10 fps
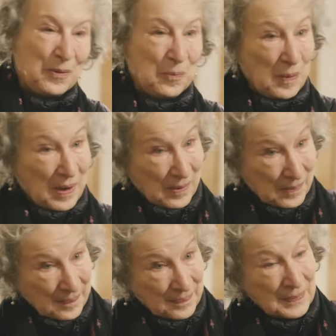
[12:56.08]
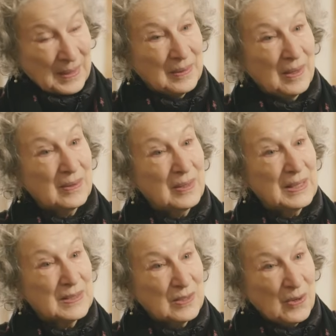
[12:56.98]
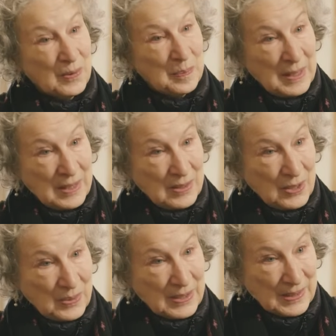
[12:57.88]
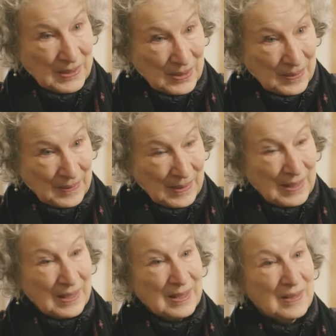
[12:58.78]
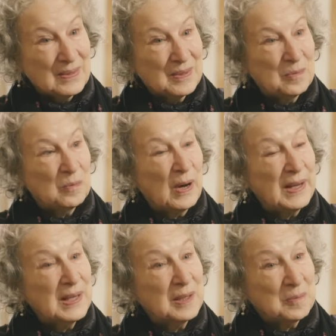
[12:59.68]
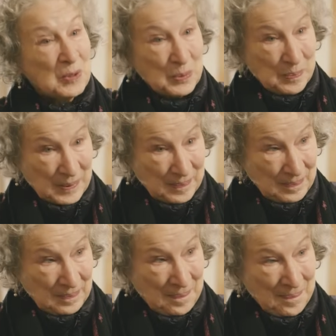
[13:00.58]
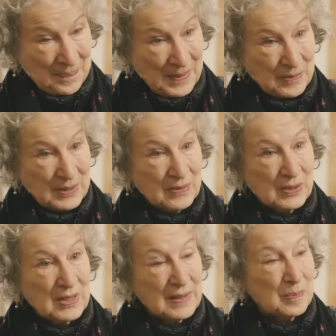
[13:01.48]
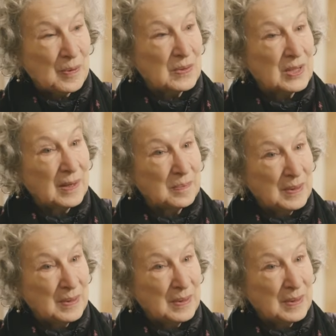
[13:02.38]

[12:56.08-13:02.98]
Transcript: Well, luckily it's not me doing it. There's a writing room which has about 10